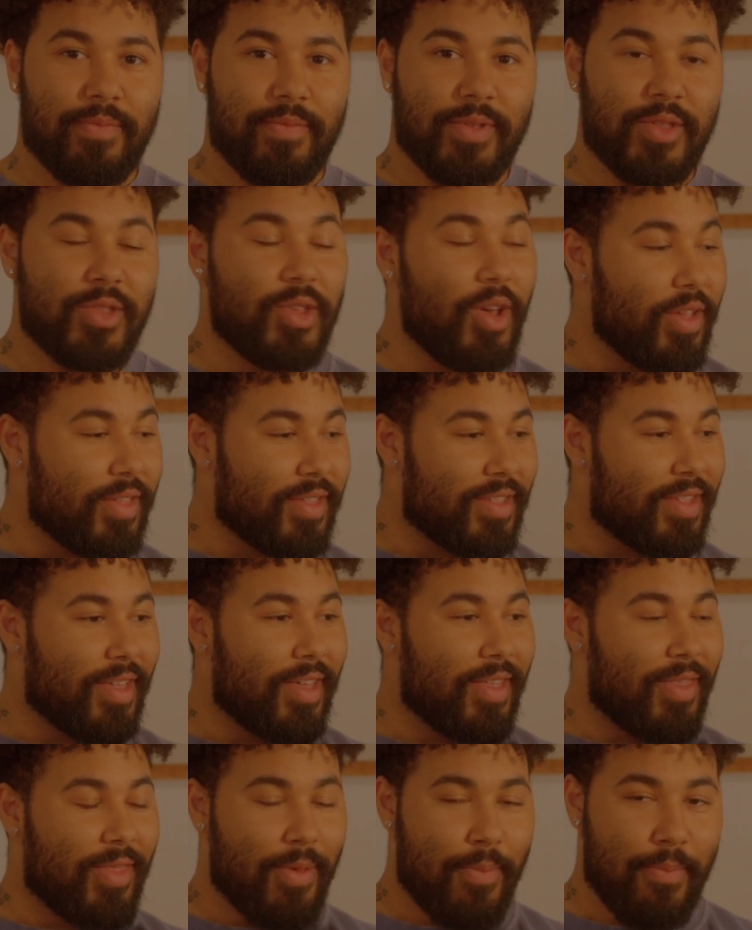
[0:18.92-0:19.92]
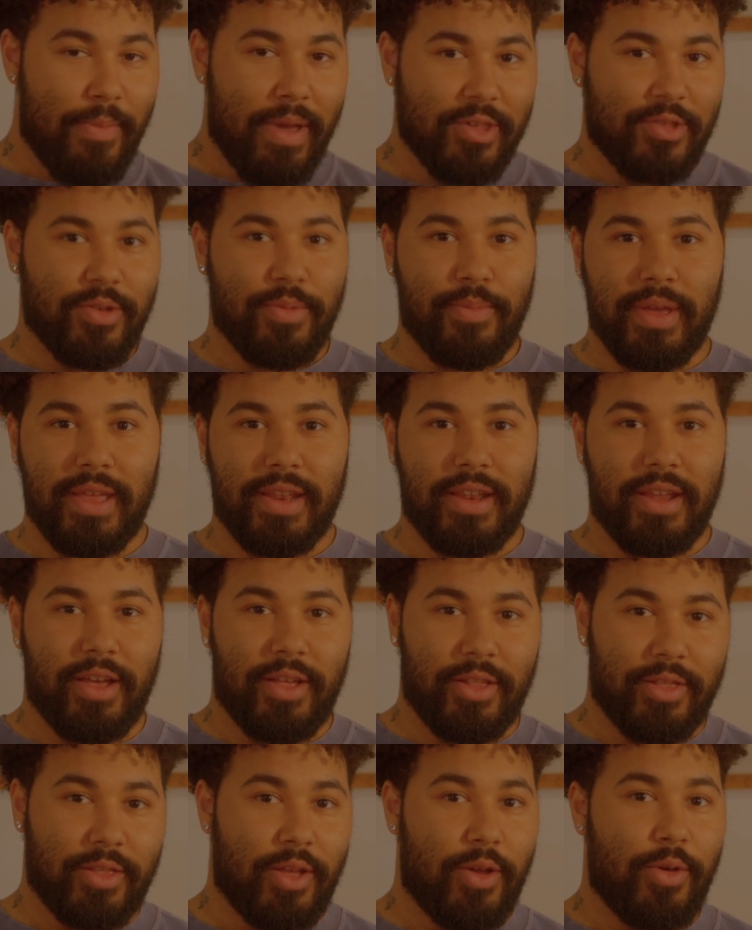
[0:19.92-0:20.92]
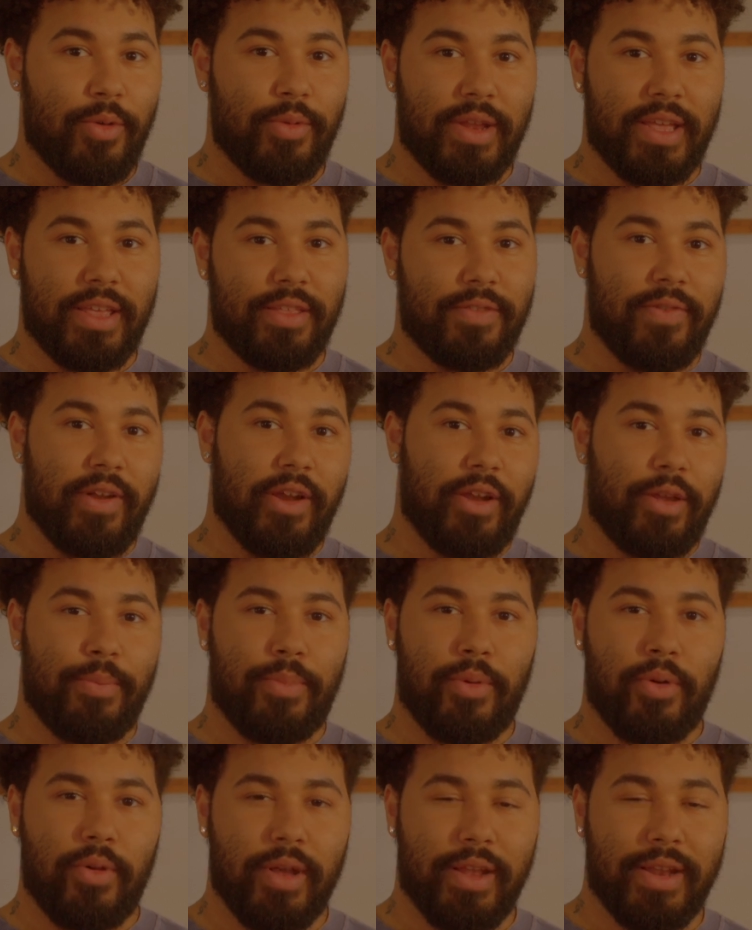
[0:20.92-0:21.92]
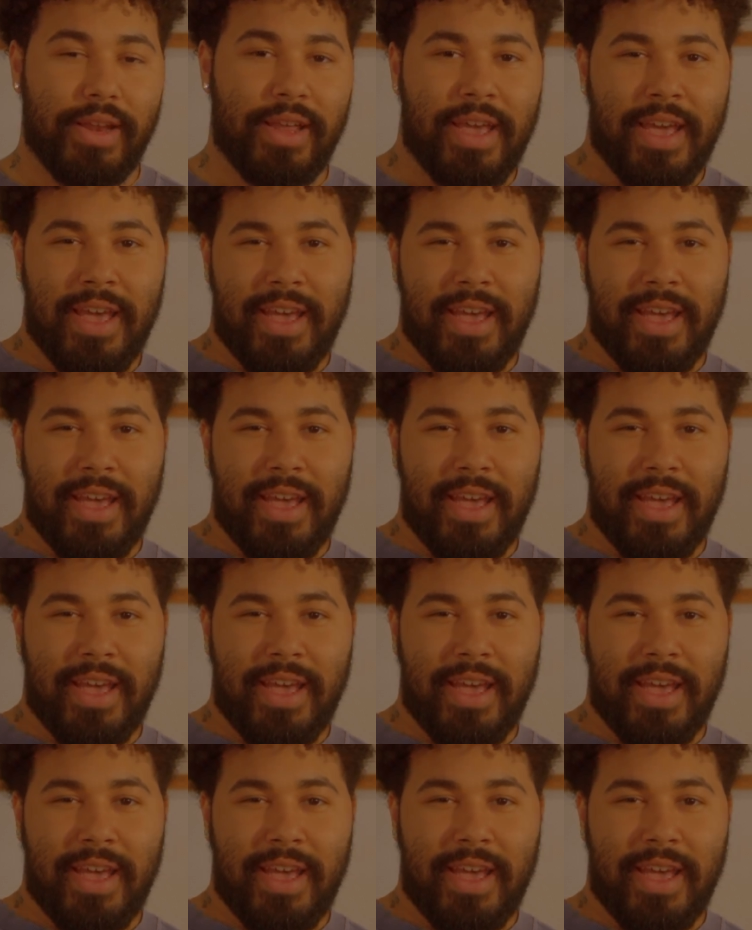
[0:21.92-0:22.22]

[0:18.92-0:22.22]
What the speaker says: Just the measurement alone is very important.